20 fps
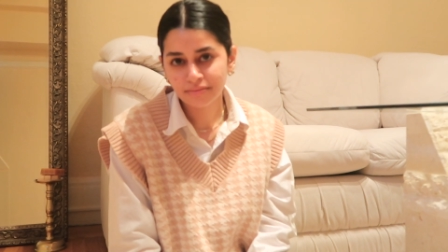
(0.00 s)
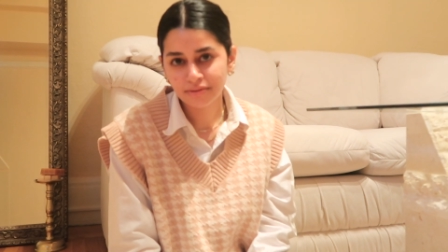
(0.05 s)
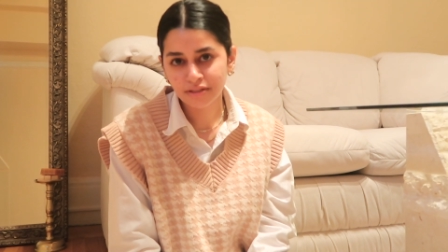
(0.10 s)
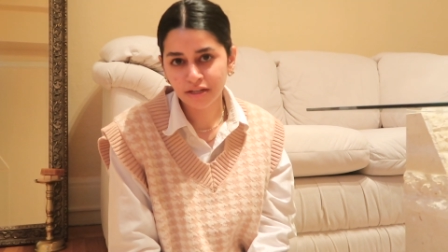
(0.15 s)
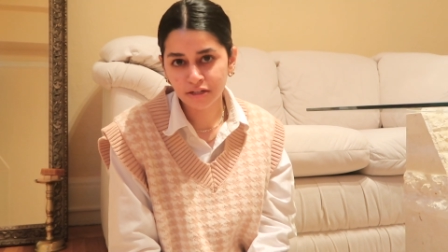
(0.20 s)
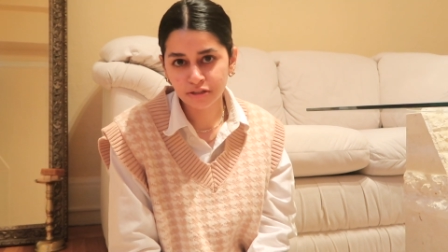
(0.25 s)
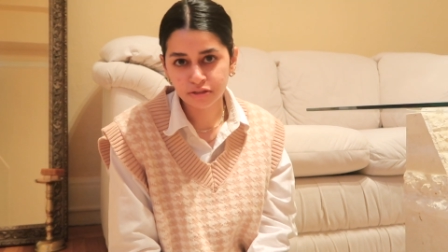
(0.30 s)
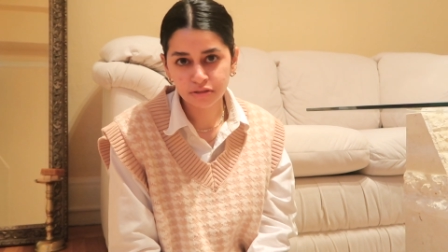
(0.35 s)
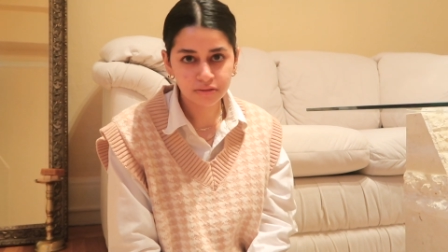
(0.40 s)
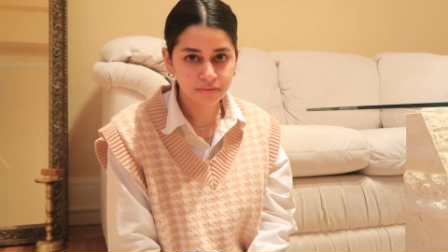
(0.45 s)

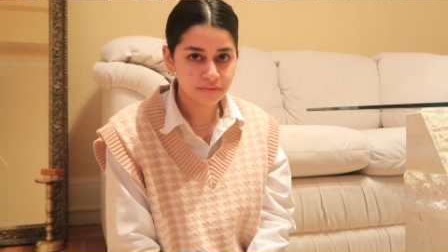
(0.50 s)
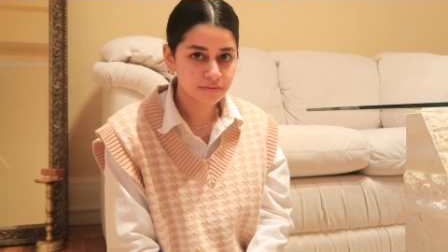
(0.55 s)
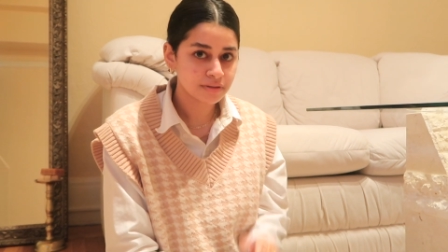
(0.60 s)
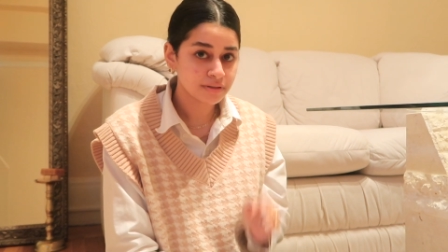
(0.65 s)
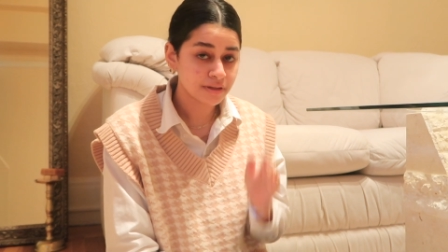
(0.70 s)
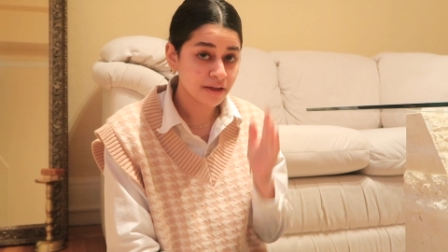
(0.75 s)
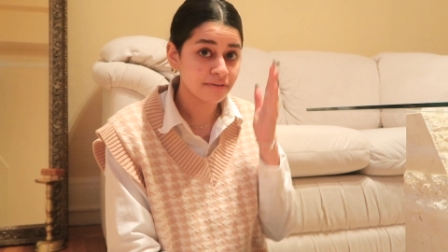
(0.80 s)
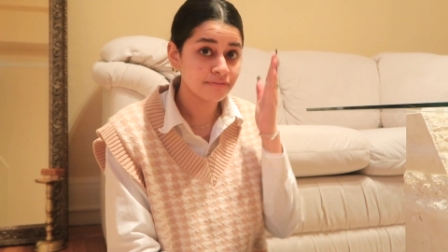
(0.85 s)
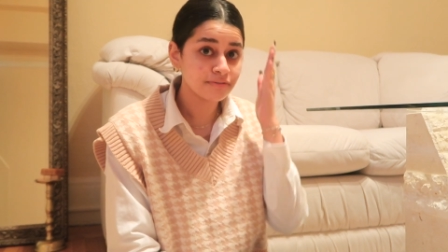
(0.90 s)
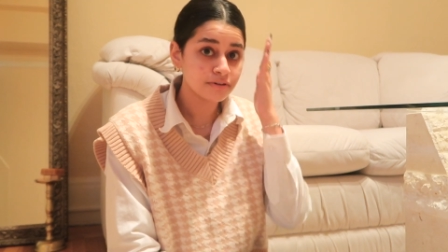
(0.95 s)
never
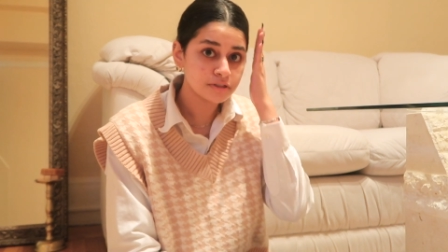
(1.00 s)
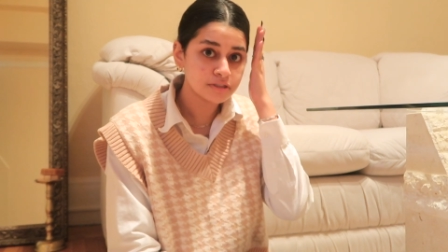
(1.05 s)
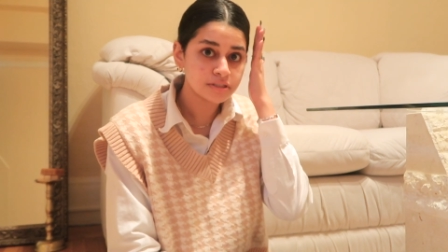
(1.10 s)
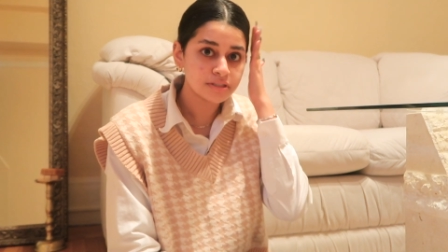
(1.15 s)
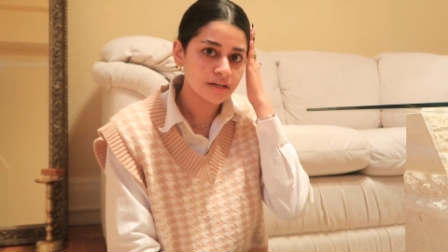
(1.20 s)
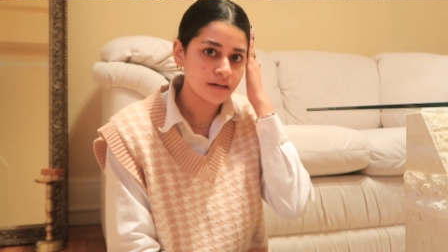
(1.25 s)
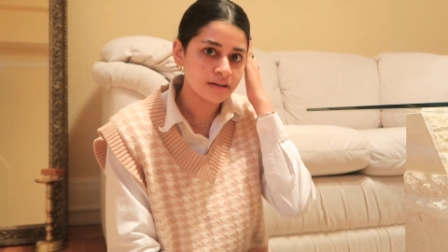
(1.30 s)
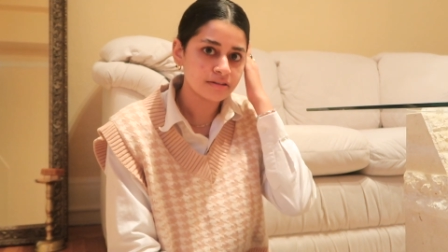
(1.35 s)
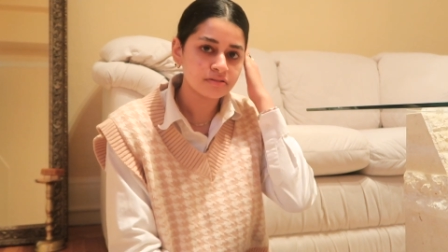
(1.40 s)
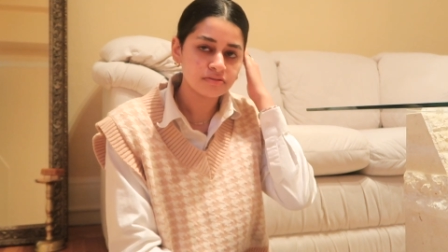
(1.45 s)
never
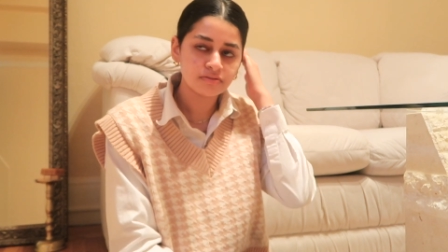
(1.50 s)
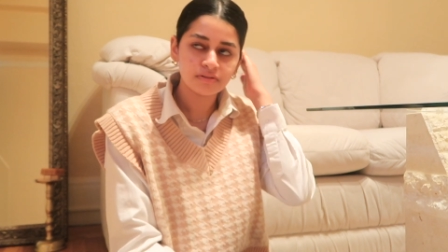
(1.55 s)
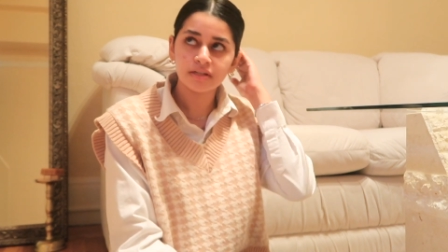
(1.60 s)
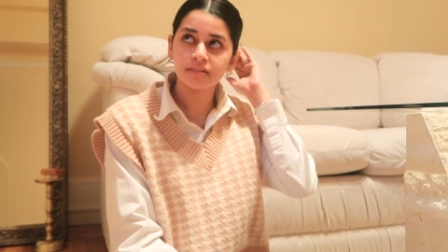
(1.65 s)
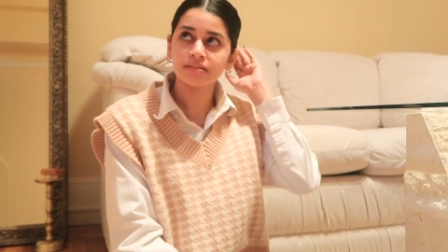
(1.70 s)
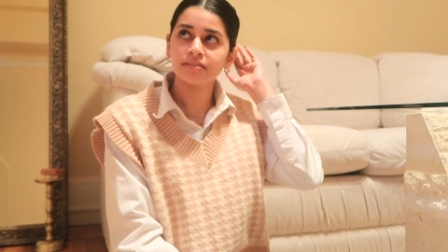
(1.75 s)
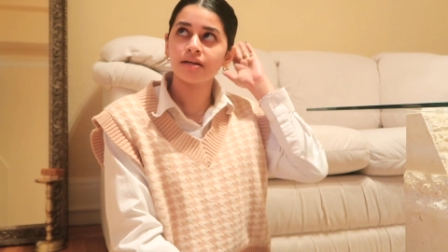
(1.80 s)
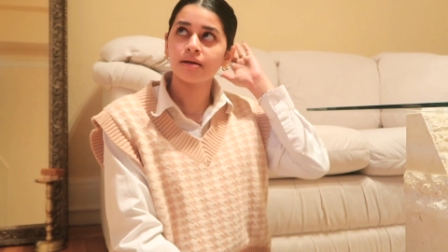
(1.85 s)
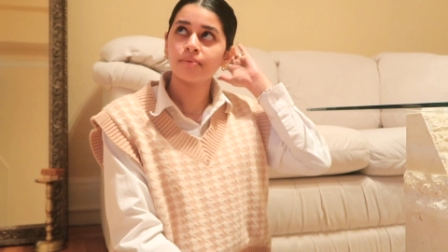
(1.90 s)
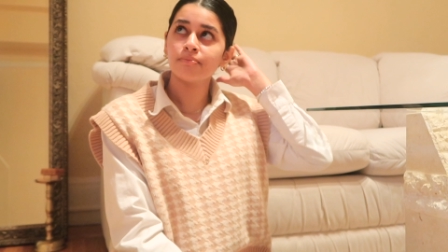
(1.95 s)

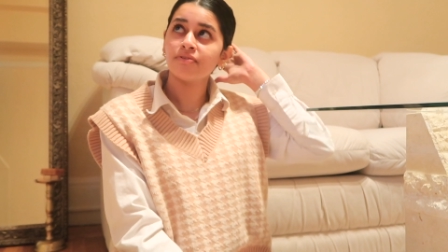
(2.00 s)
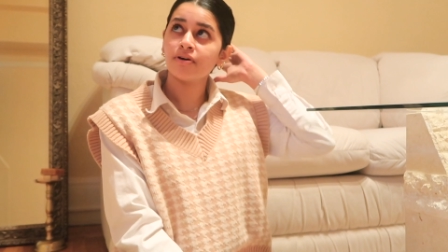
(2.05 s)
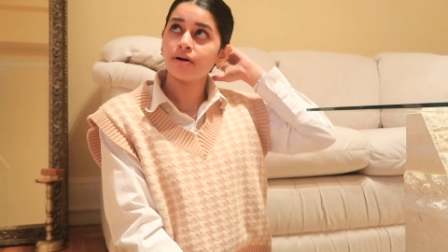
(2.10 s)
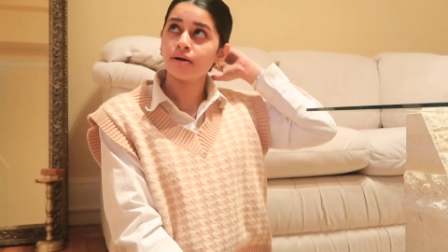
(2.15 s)
satisfied type